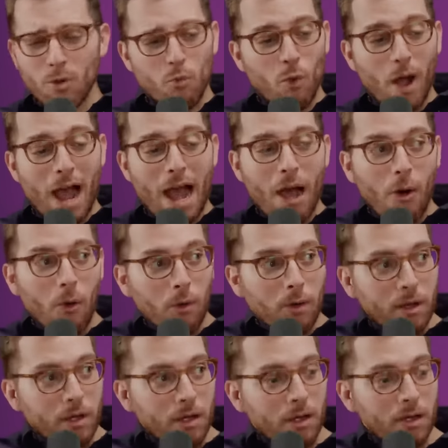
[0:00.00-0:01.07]
Wow.
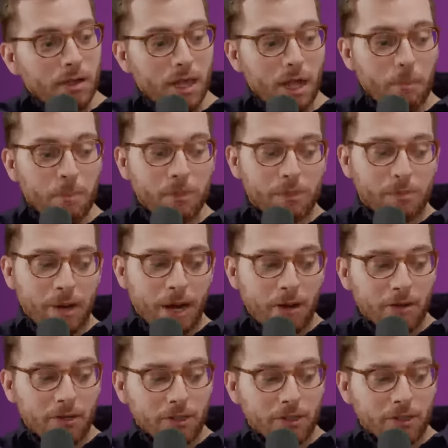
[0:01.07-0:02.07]
That'll put some hair in your